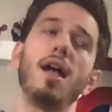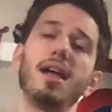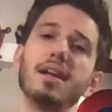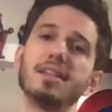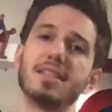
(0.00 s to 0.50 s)

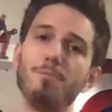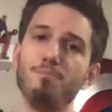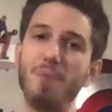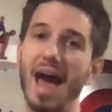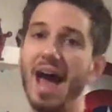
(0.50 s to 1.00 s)
is the
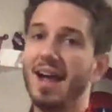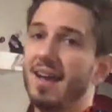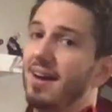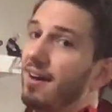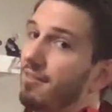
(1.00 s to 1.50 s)

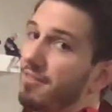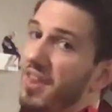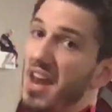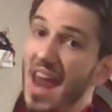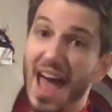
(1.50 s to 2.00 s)
back of the
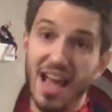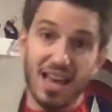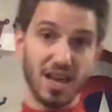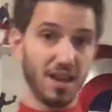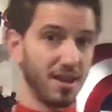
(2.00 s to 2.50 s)
neck
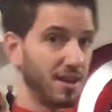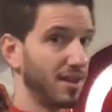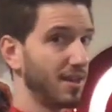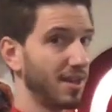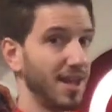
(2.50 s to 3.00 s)

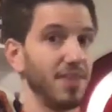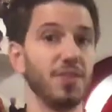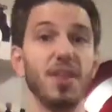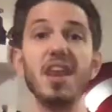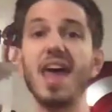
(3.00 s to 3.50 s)
and
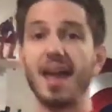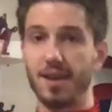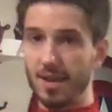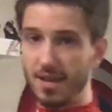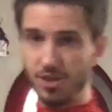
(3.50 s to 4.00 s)
the neck
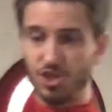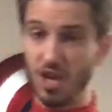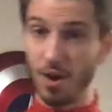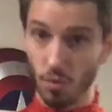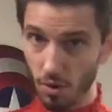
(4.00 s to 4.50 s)
in
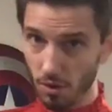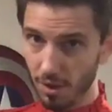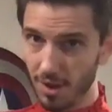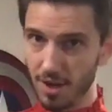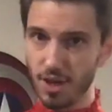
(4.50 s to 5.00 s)
general.
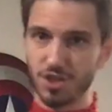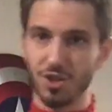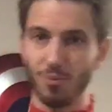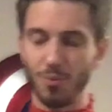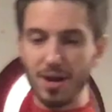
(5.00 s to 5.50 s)
So
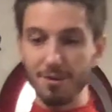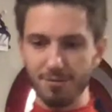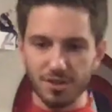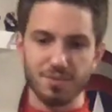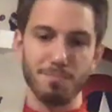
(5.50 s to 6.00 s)
when I
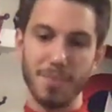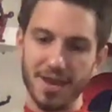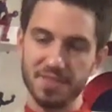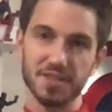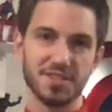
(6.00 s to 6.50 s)
first
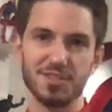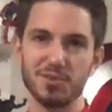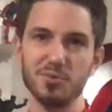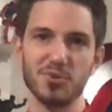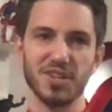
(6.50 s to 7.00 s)
made the
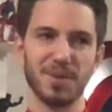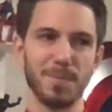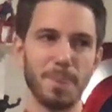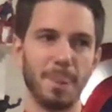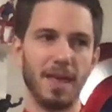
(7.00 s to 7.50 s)
suit,
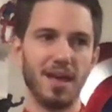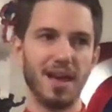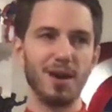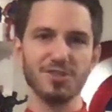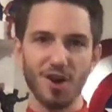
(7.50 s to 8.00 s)

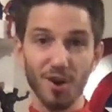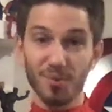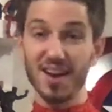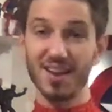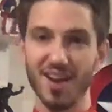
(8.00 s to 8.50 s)
I was all
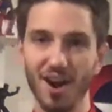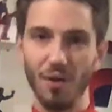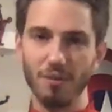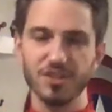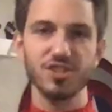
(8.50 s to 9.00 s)
ready to go.
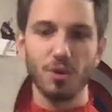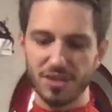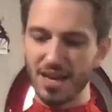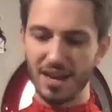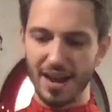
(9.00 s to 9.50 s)
I was so
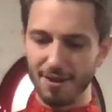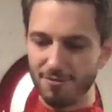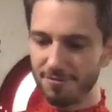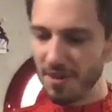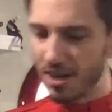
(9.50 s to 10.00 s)
excited I had
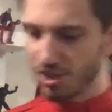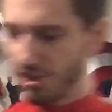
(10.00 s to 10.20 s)
finished